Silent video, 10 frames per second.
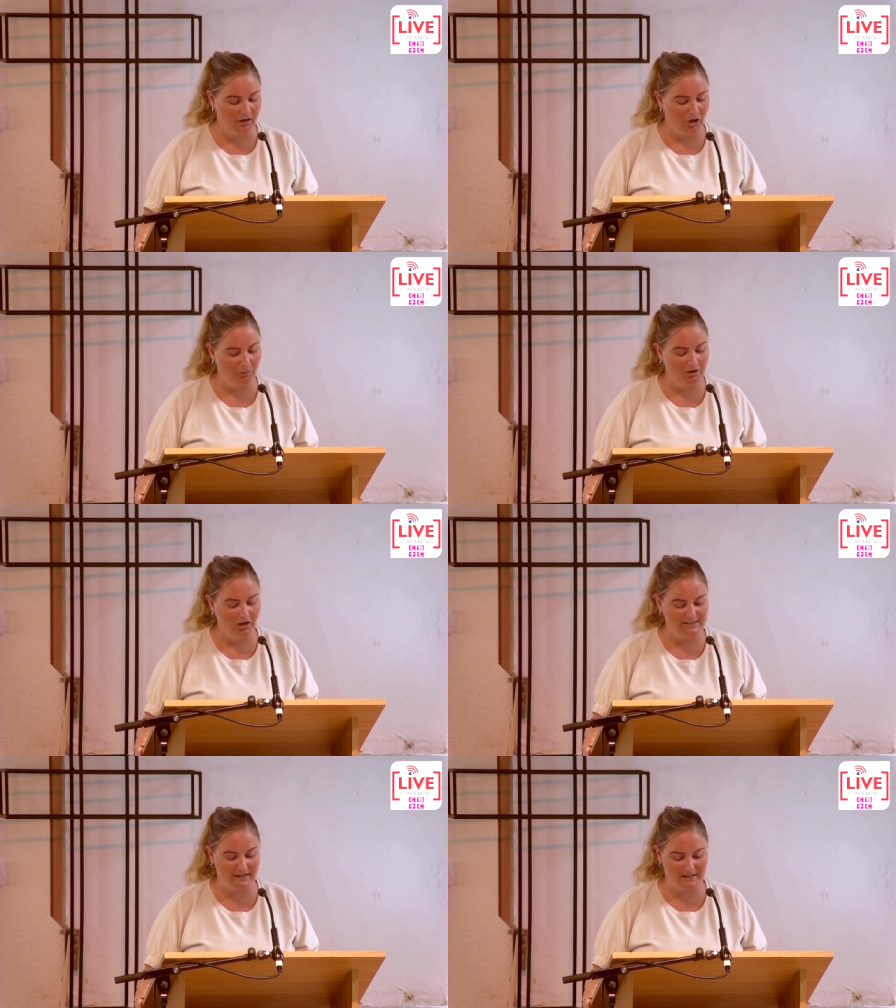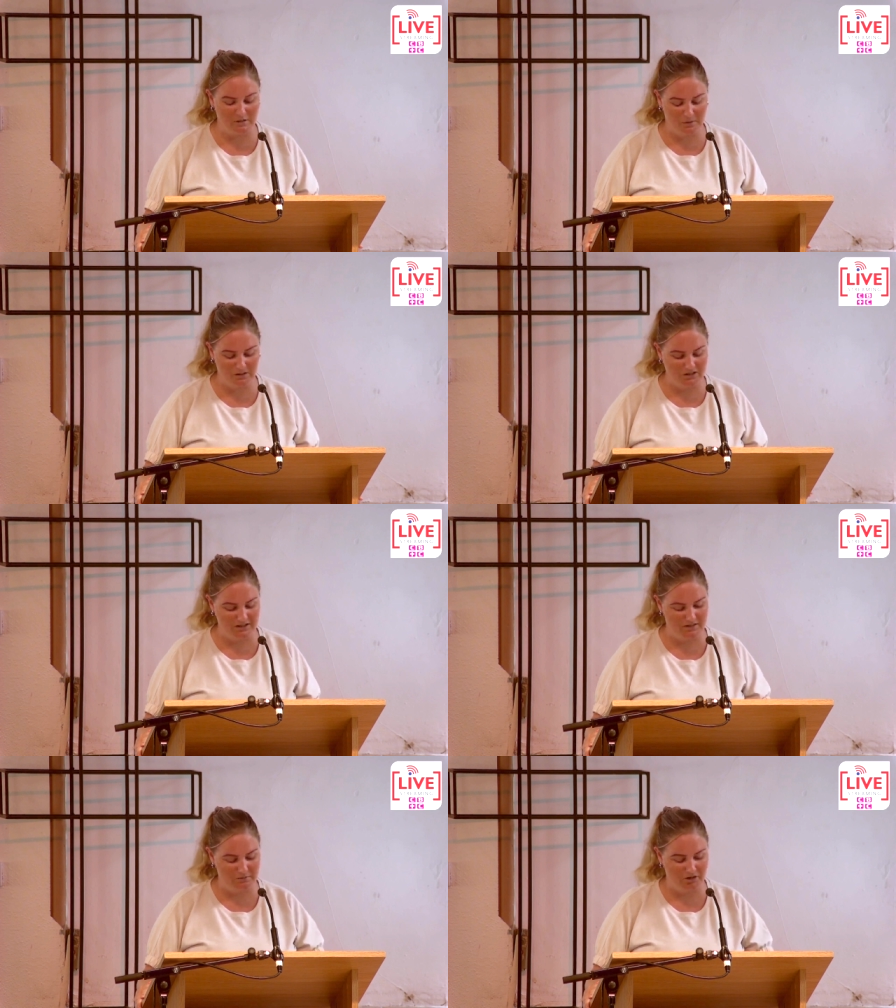I would like to end my
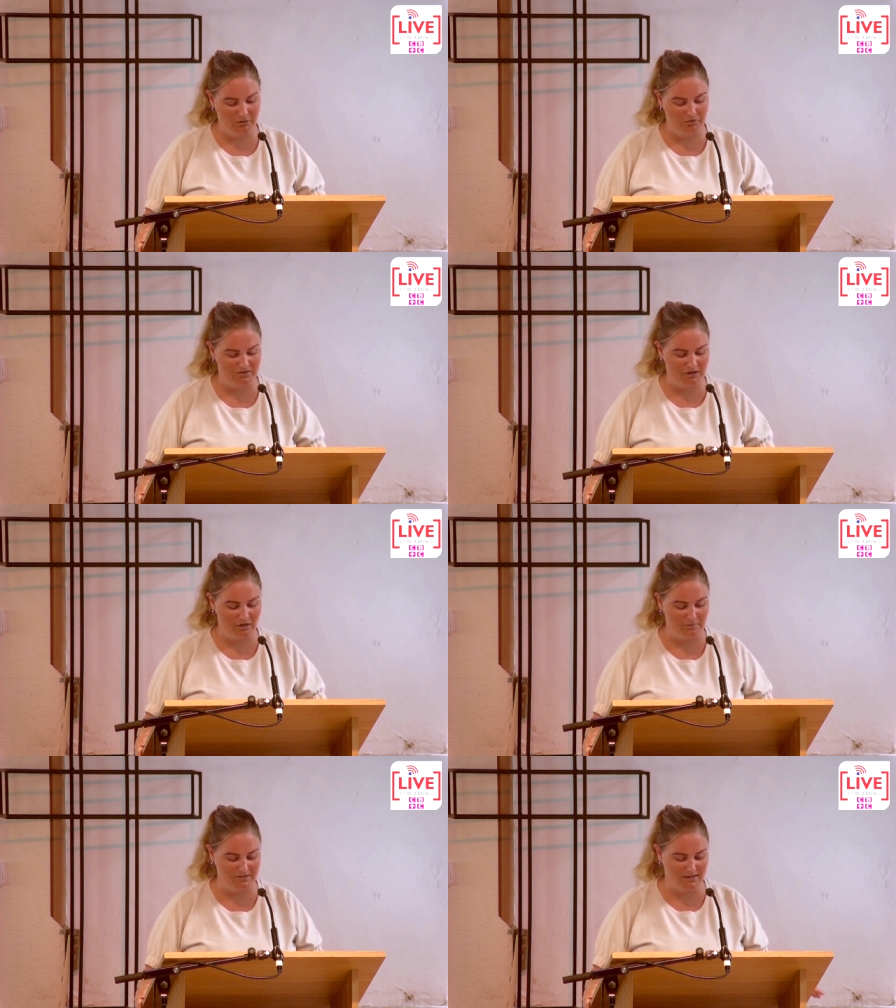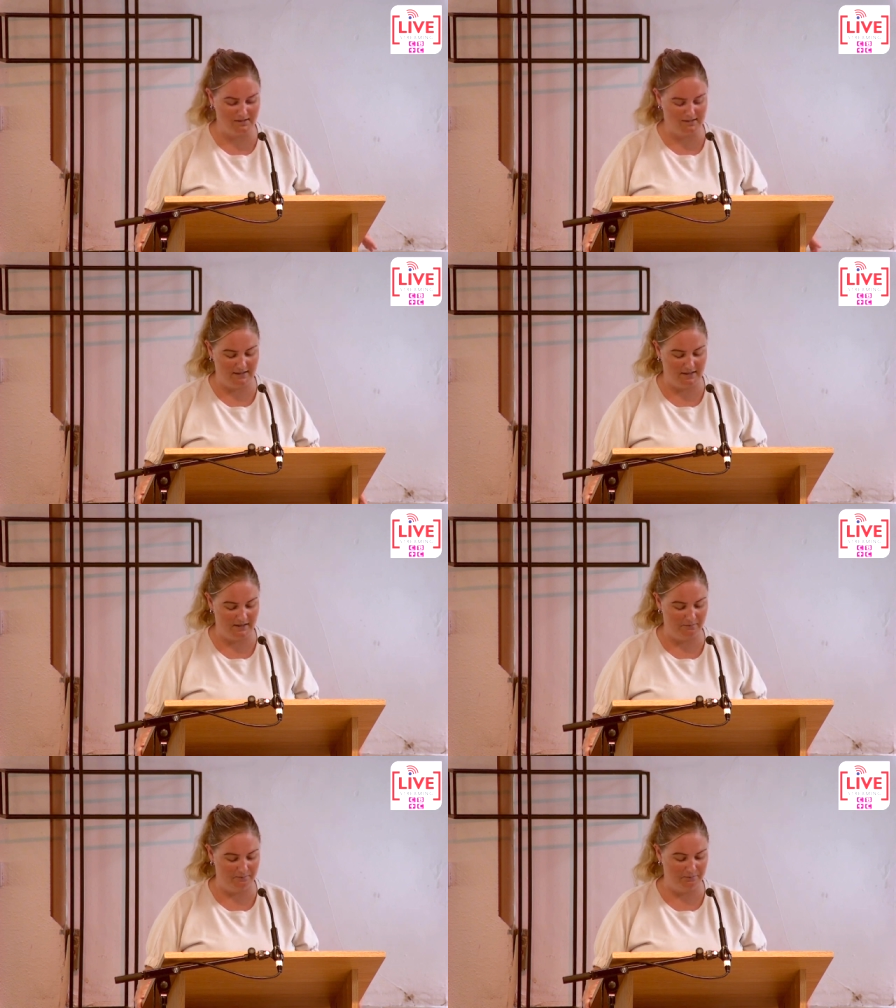testimony with Psalm sixteen eight.